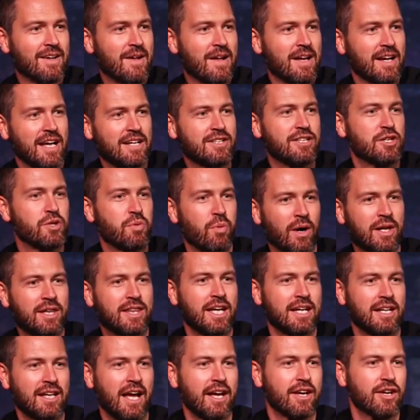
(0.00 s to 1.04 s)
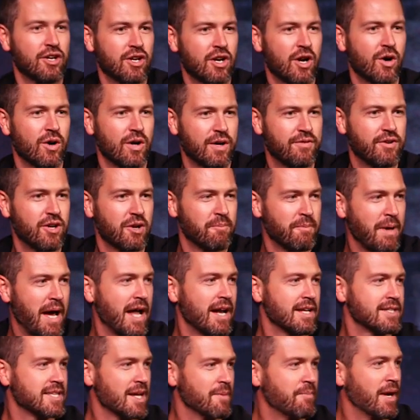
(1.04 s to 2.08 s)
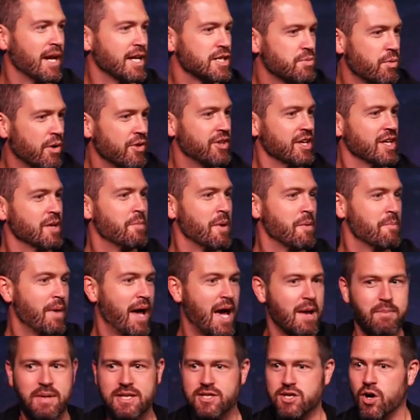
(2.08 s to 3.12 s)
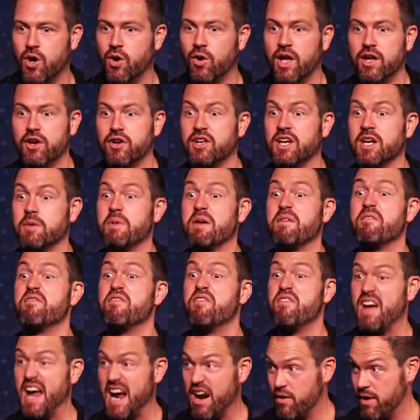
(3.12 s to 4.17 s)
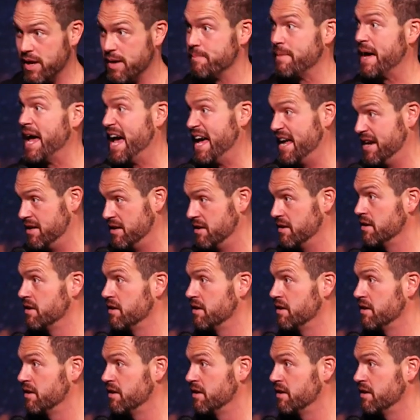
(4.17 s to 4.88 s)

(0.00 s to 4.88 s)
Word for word: because it's one thing, like, you know, if you're mad at somebody, it's one thing to be mad, but it's a whole other thing to be very mad.